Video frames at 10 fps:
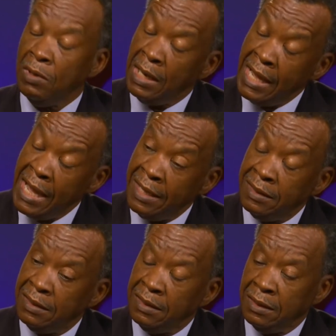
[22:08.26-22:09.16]
let
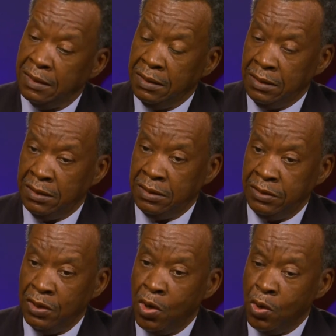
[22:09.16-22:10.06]

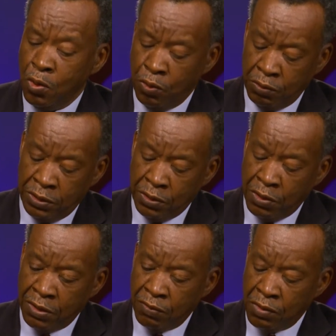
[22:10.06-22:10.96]
your
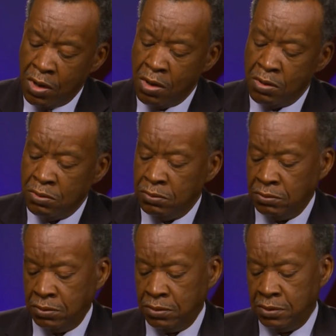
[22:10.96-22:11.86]
doing wrong